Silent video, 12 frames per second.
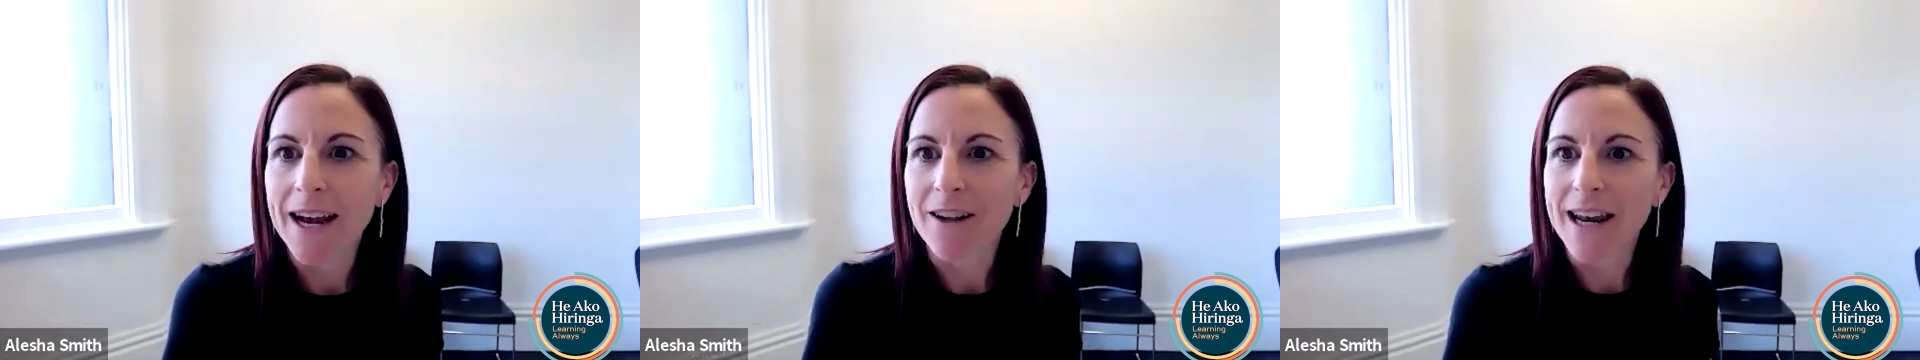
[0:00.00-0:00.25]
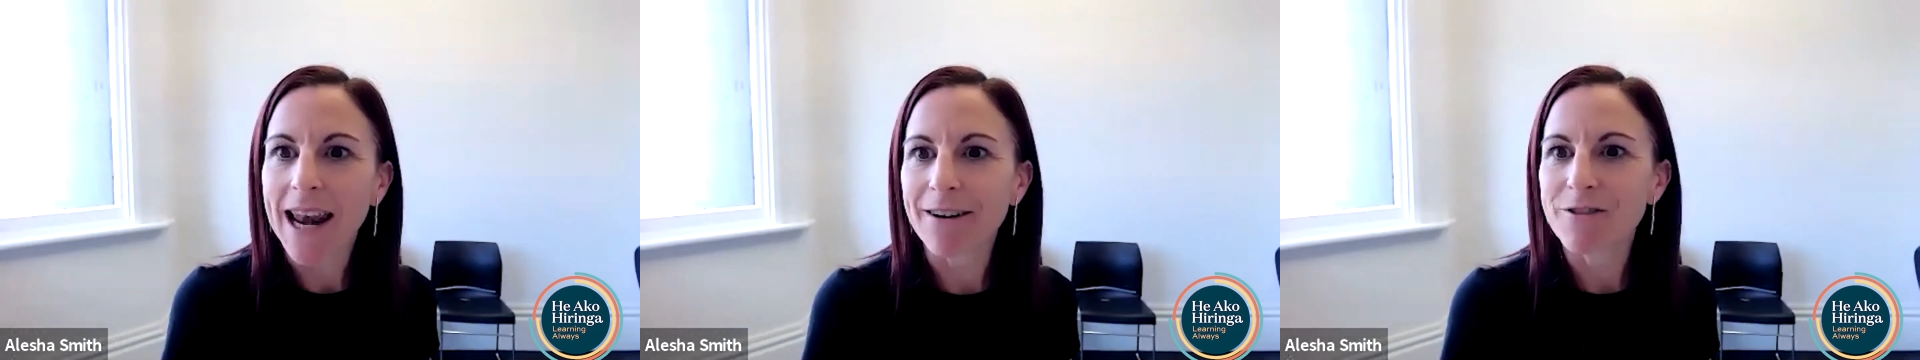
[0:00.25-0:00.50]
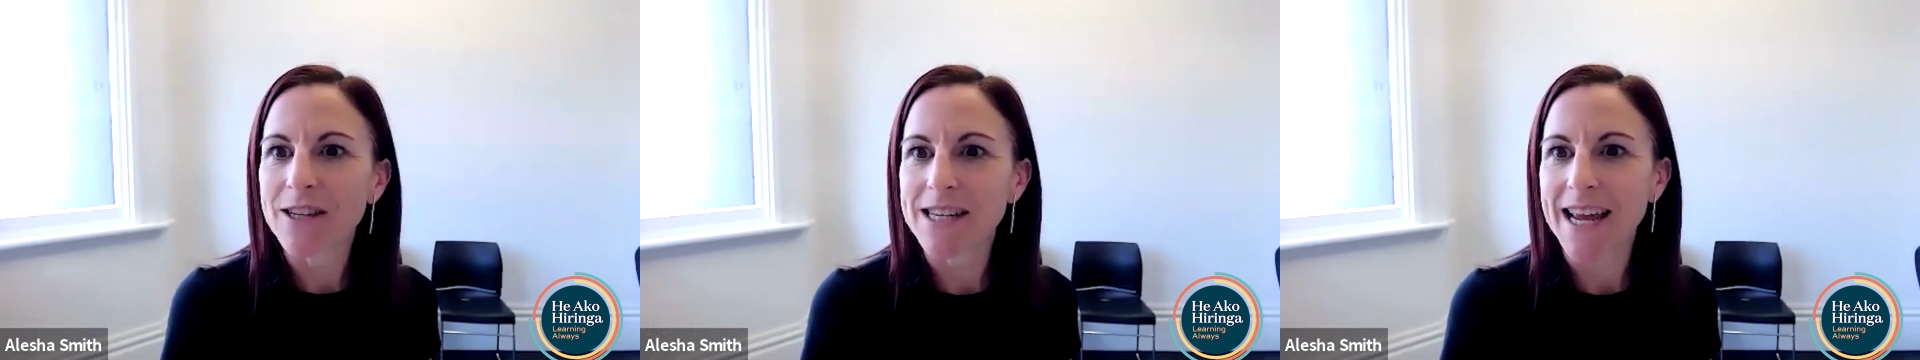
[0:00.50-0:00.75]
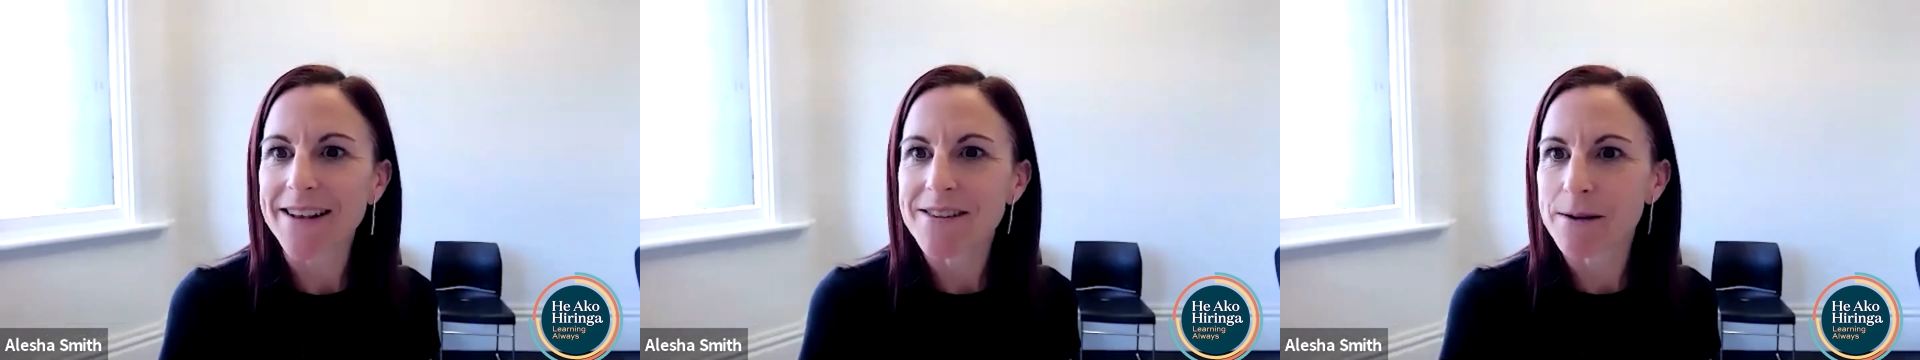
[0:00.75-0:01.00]
and I'd love to
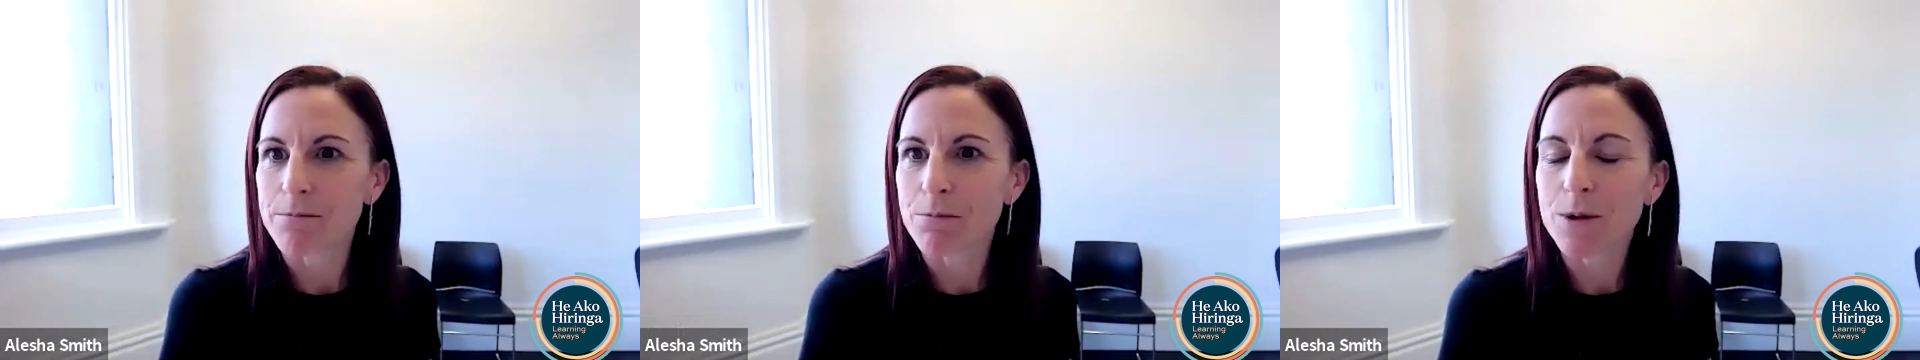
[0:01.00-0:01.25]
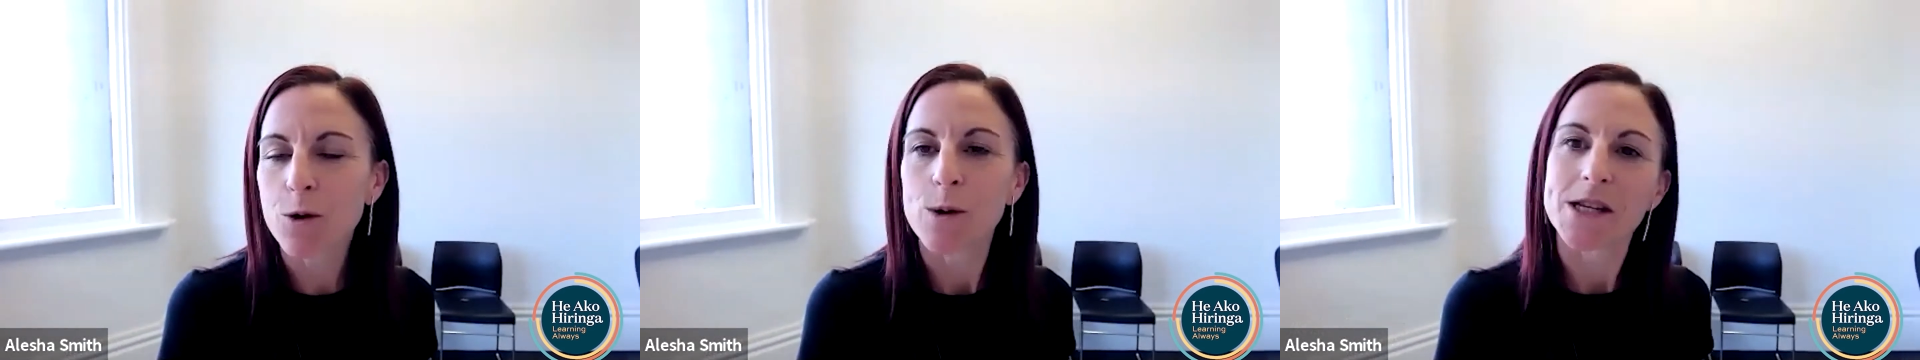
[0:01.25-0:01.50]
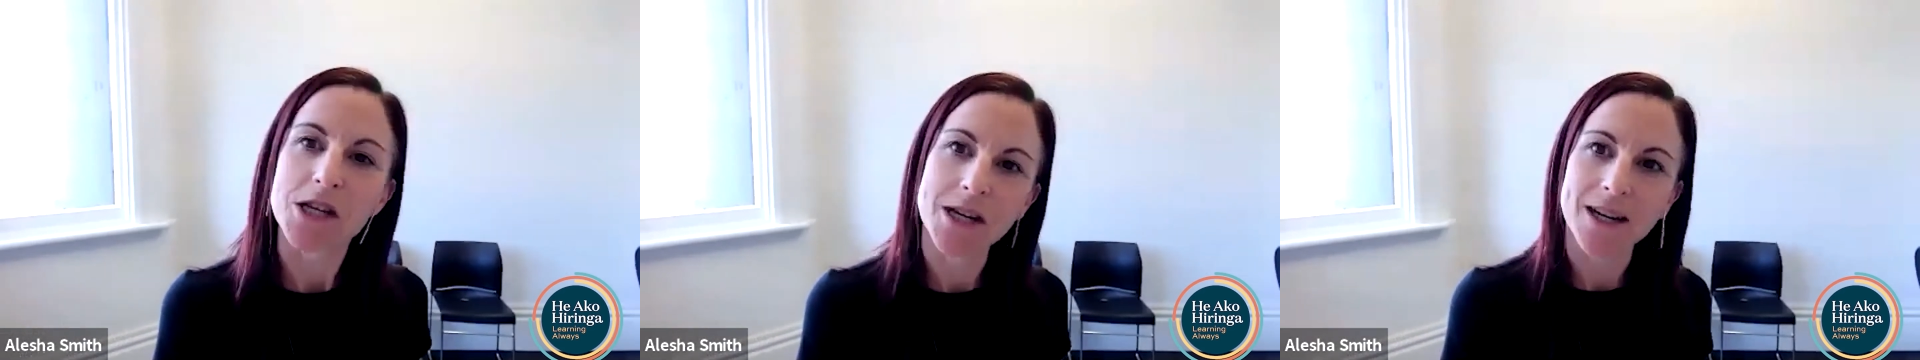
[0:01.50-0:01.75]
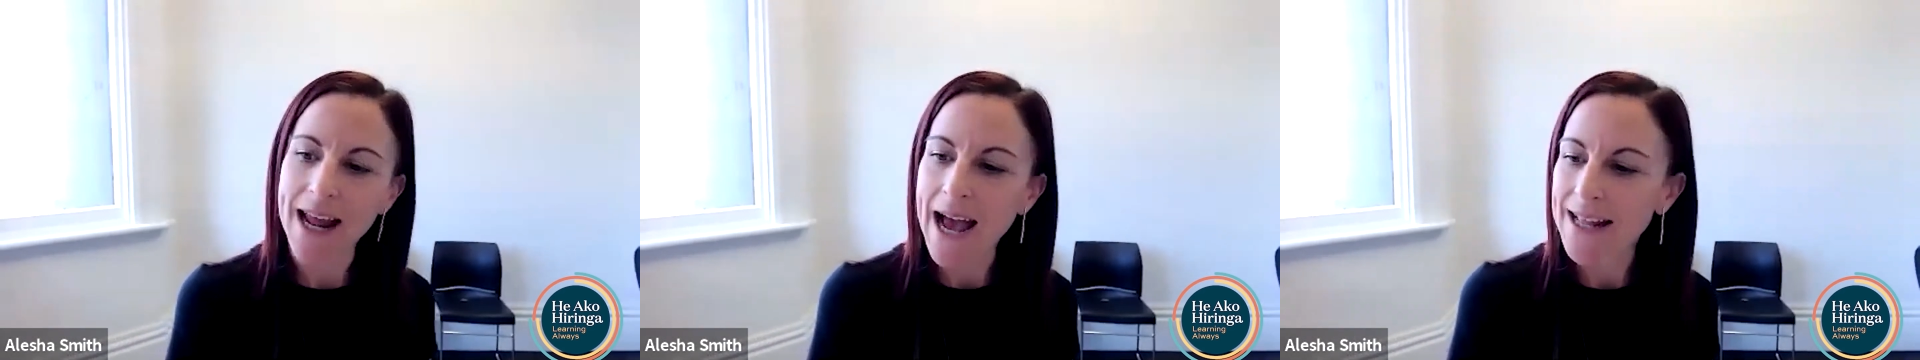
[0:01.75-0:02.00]
take some
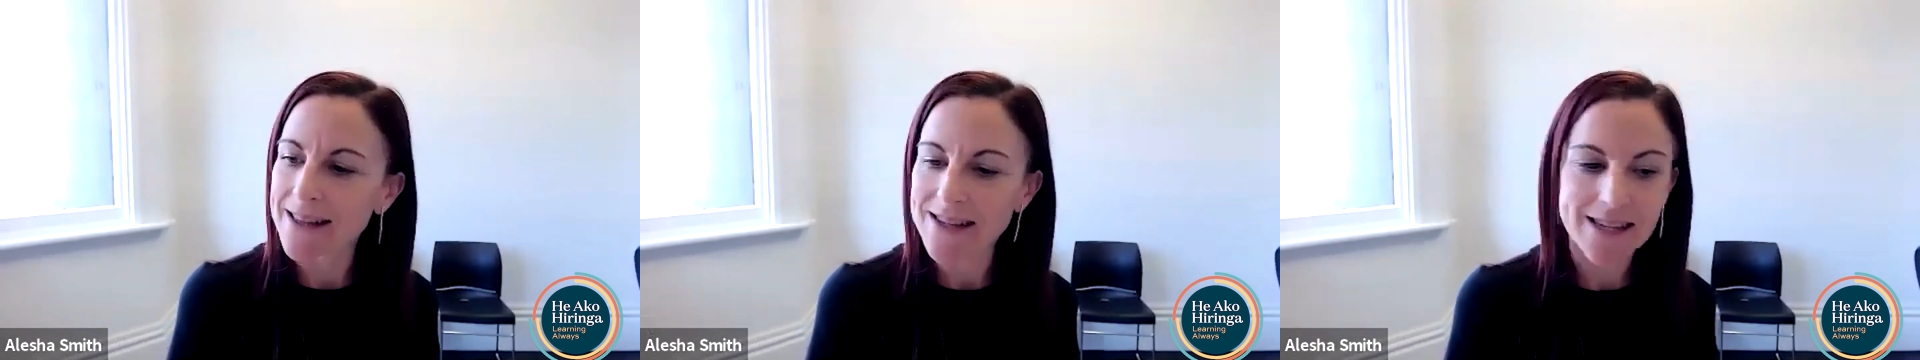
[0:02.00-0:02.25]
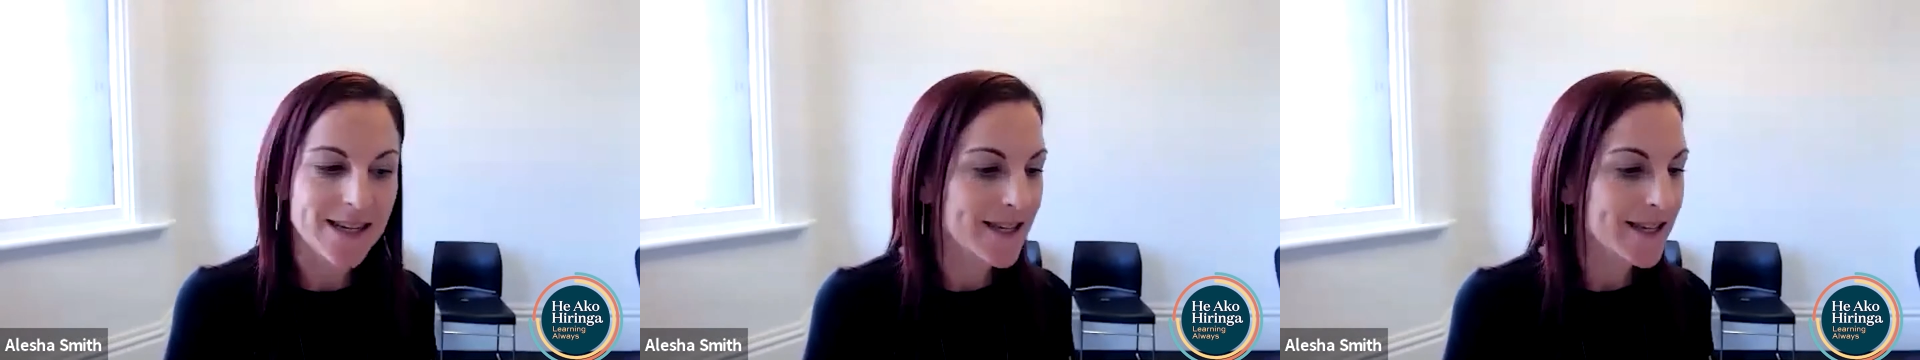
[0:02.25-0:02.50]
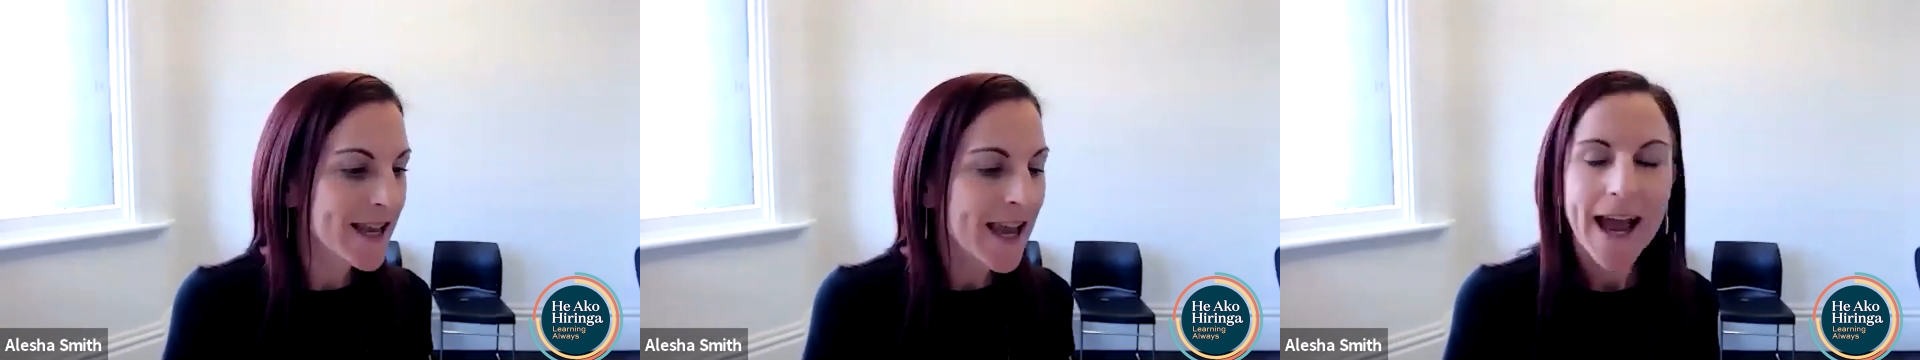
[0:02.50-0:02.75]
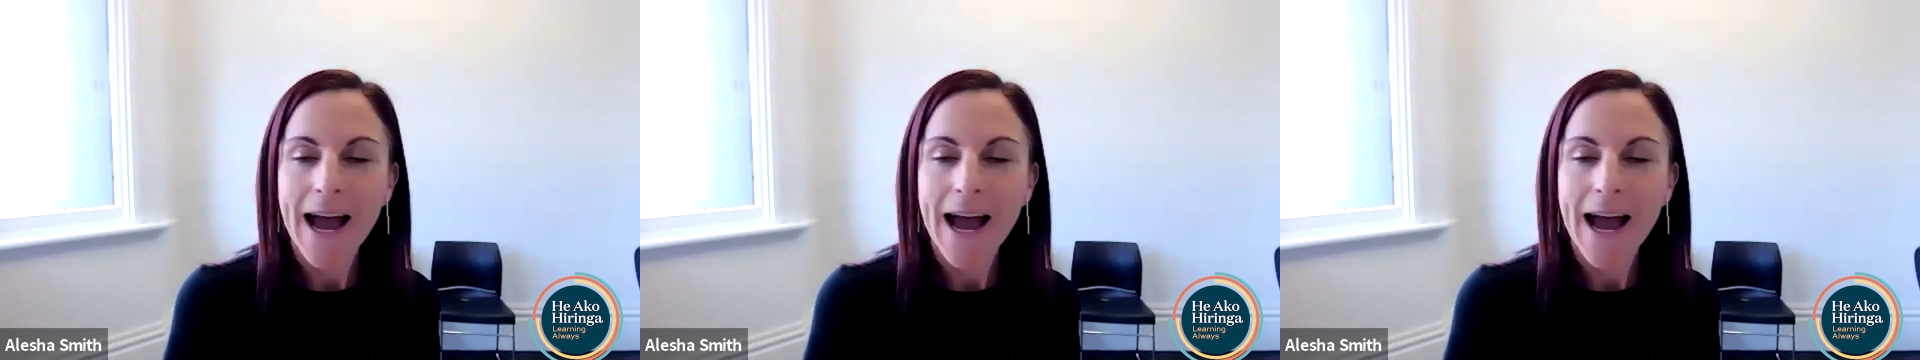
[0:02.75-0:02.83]
question and answers